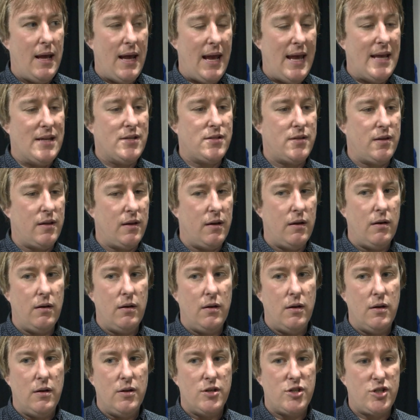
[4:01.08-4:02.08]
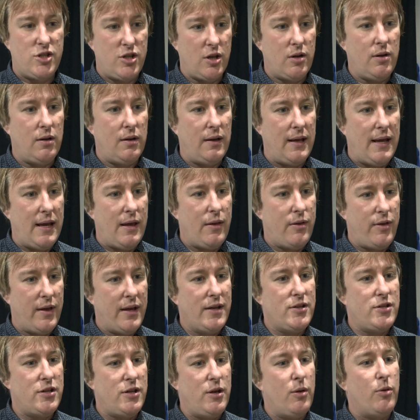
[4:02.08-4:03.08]
is that suddenly,
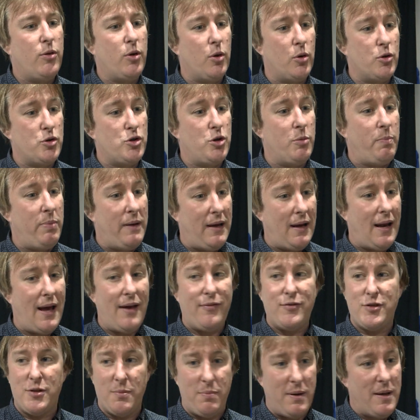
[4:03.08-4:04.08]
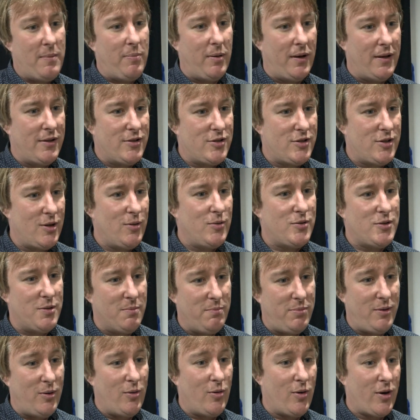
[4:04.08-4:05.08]
things that you thought should be left to people in suits
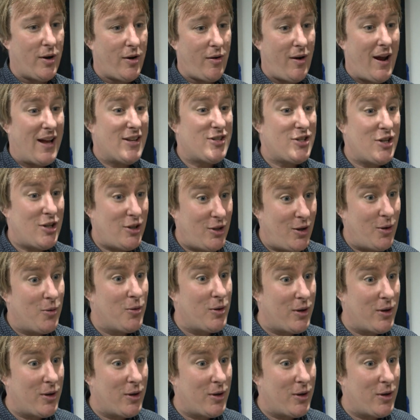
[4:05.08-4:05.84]
and bureaucrats, you